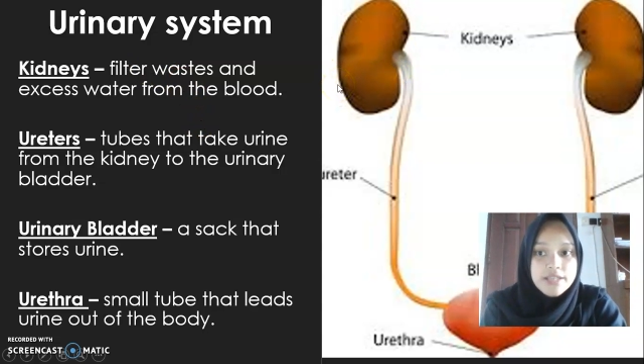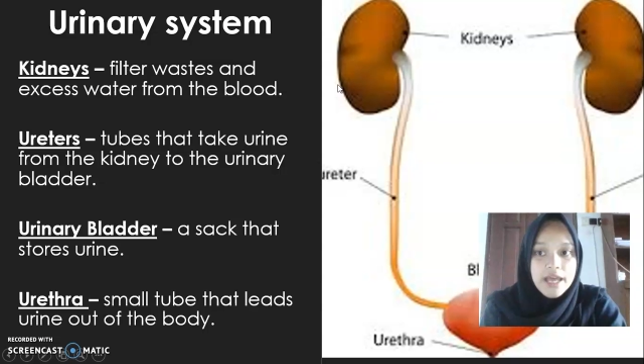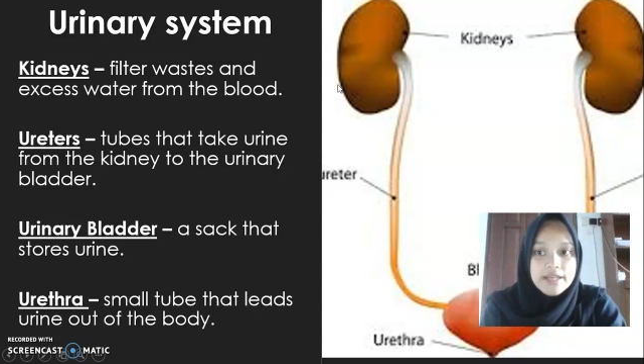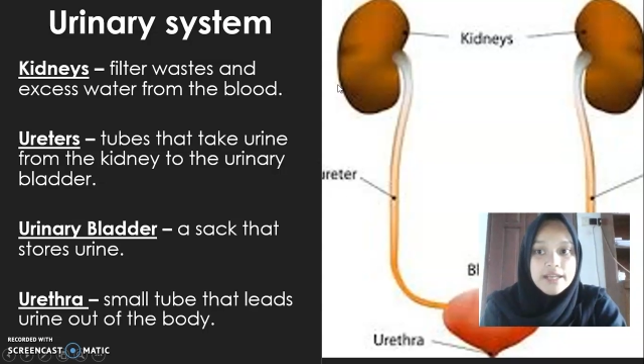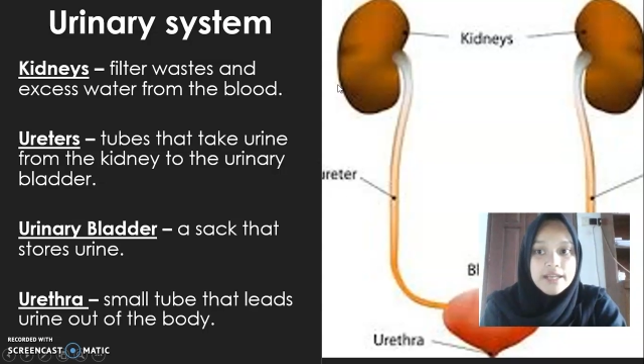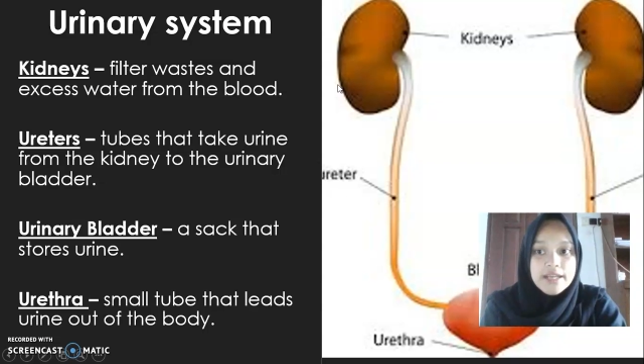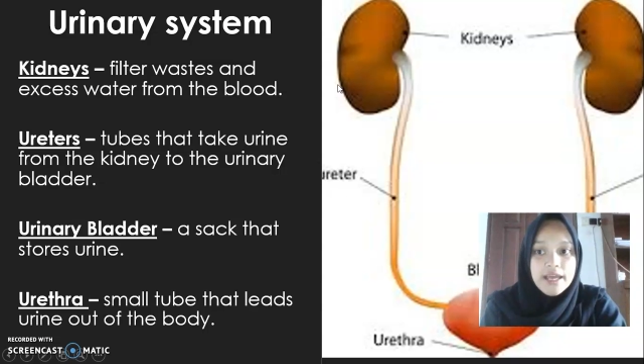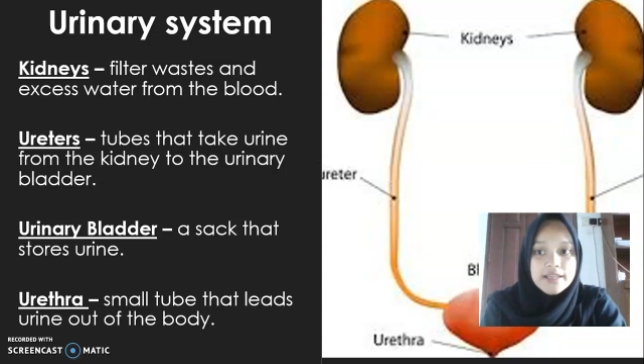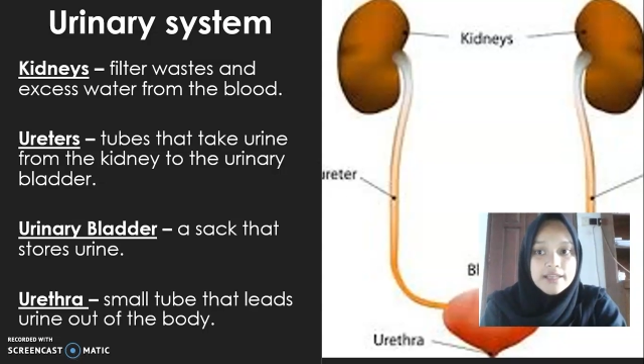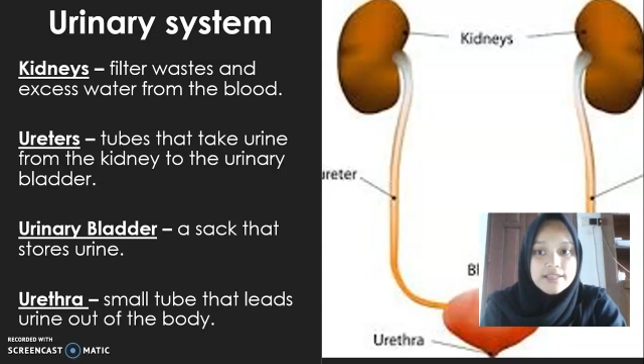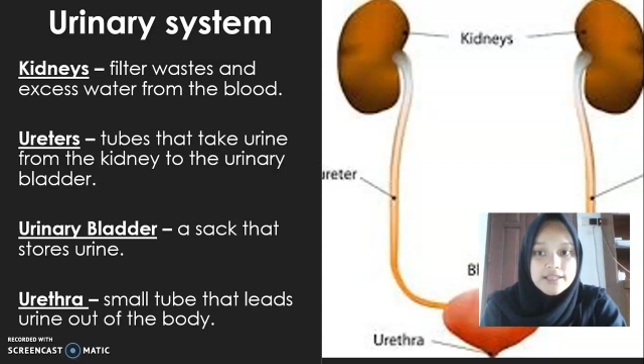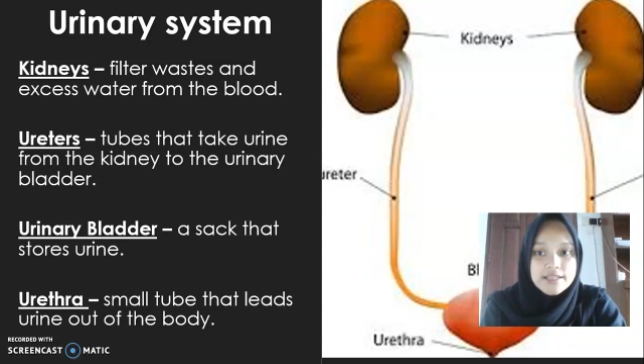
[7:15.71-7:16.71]
and
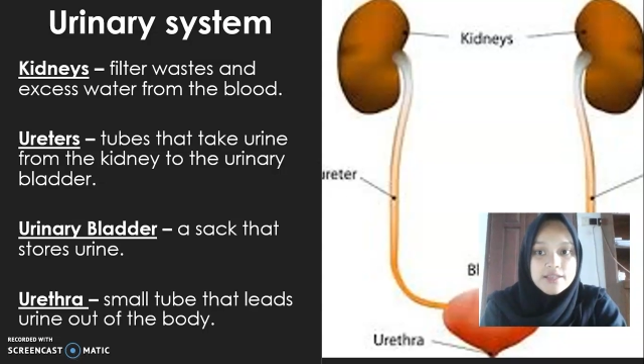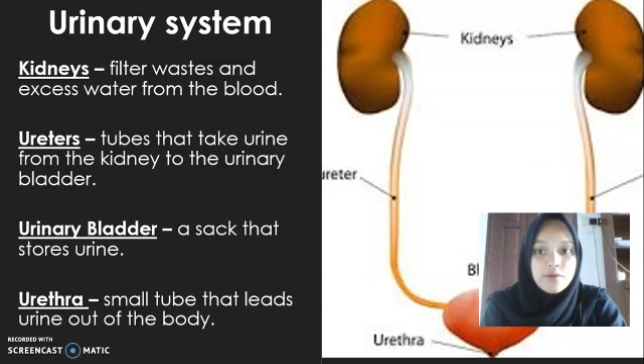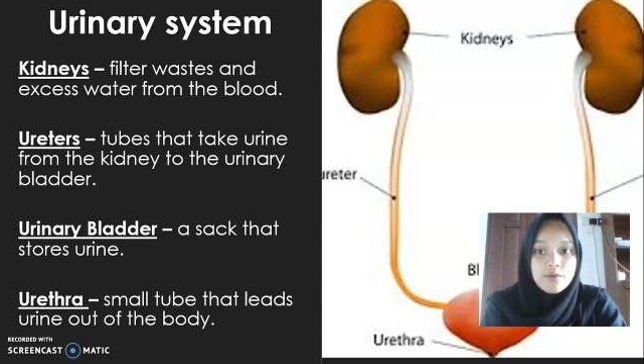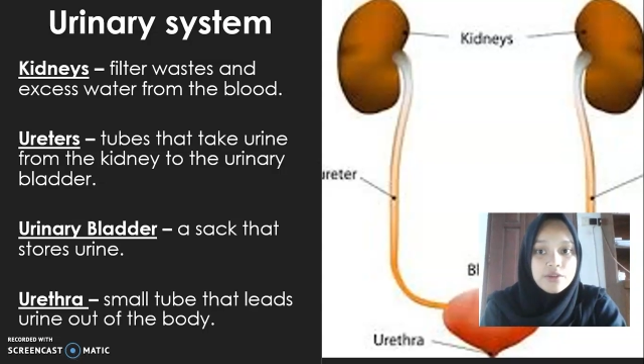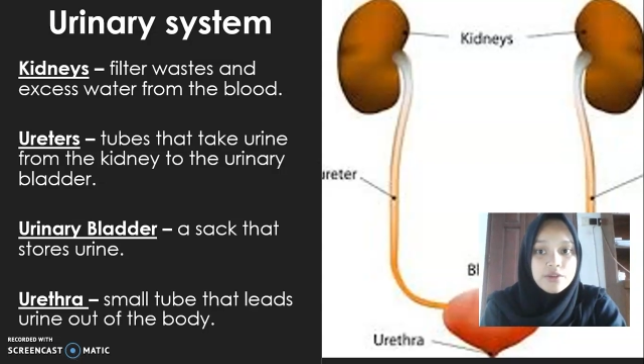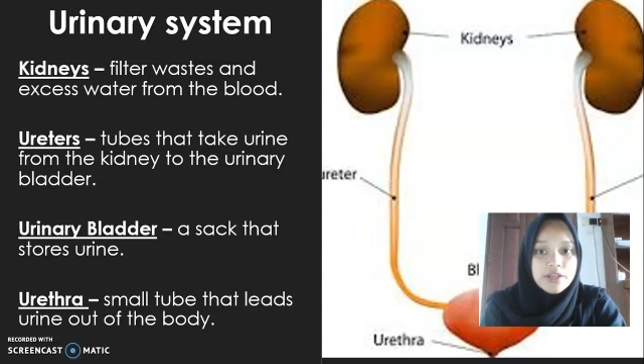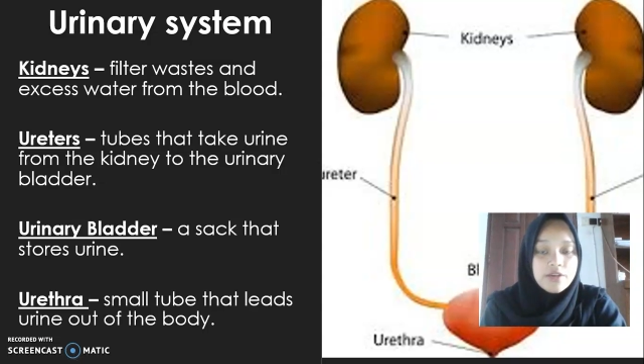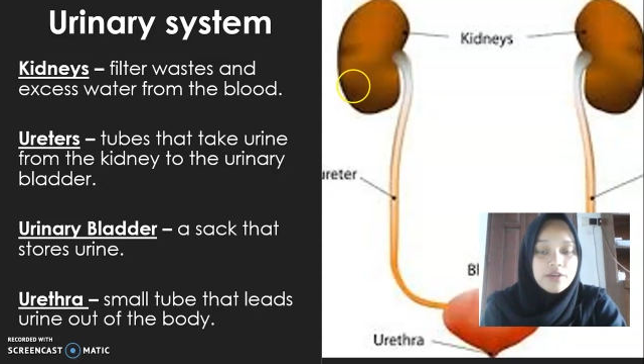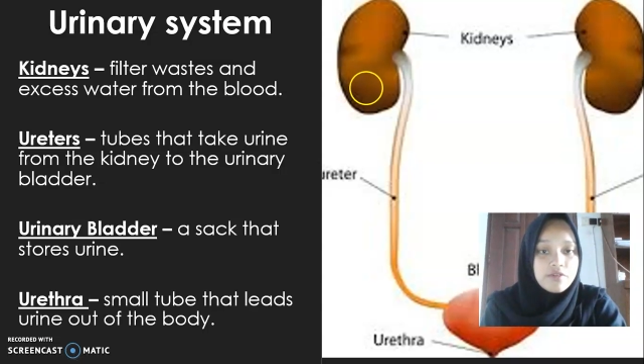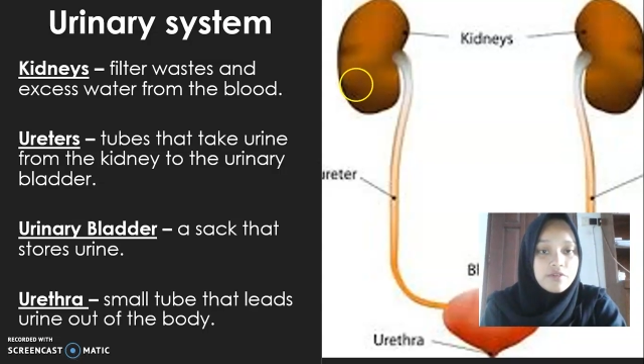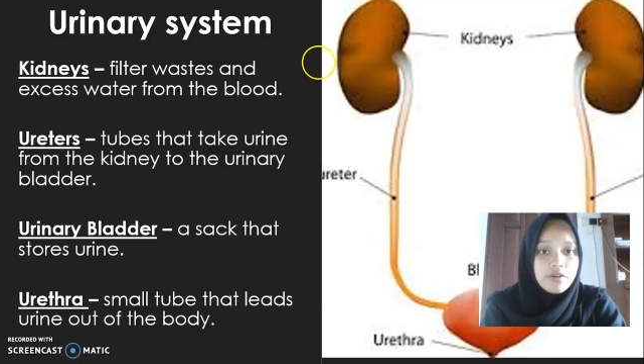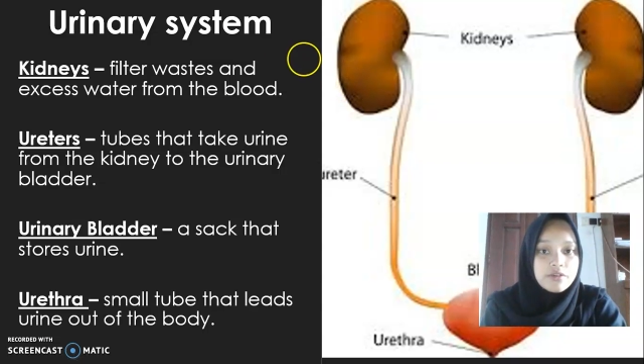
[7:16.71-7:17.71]
excess water
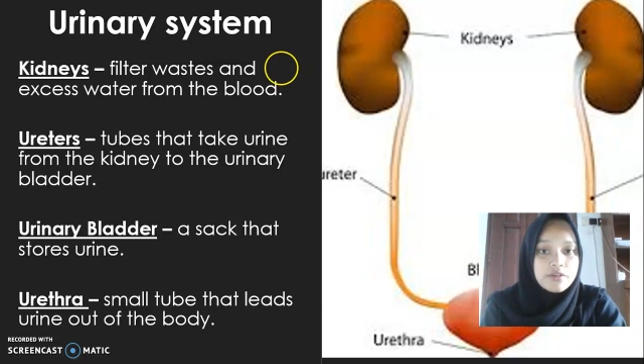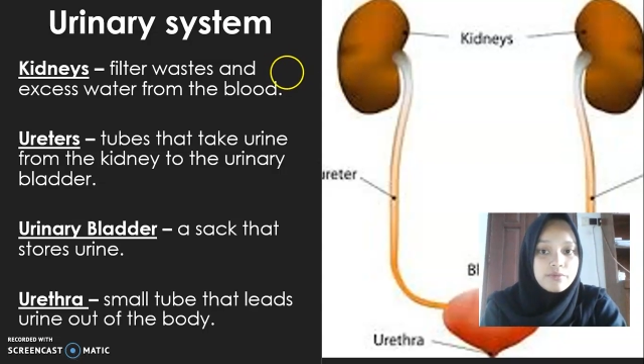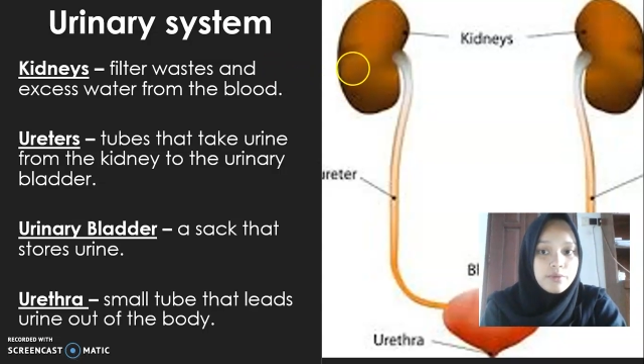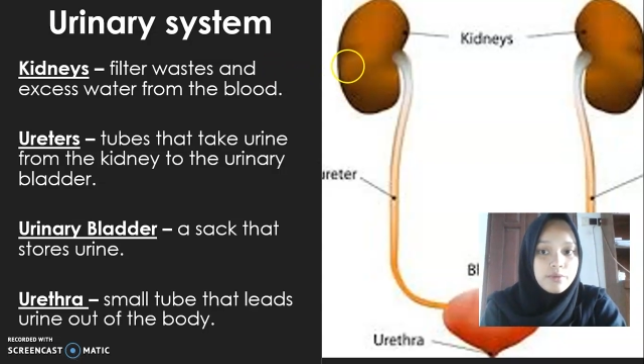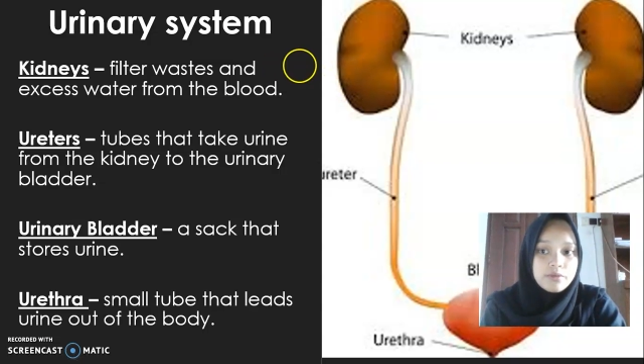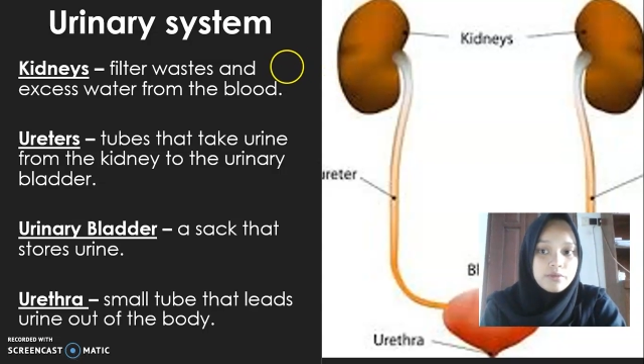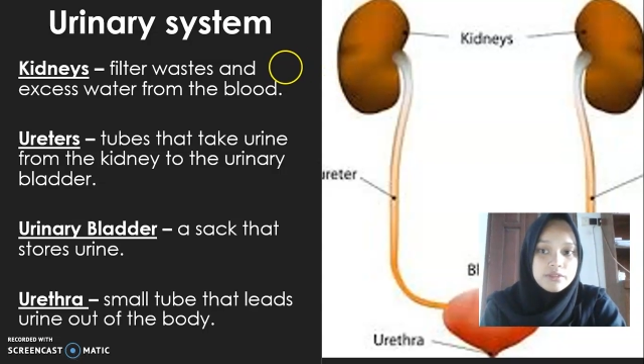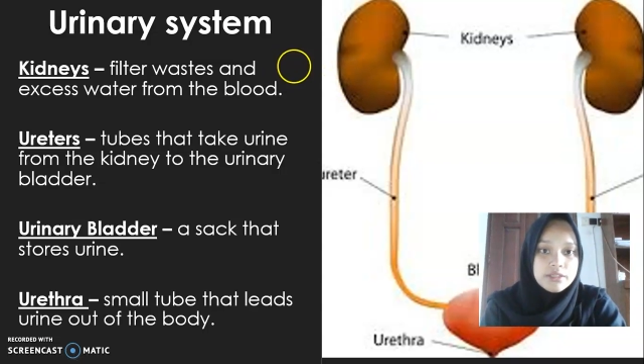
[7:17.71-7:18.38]
for the bowel.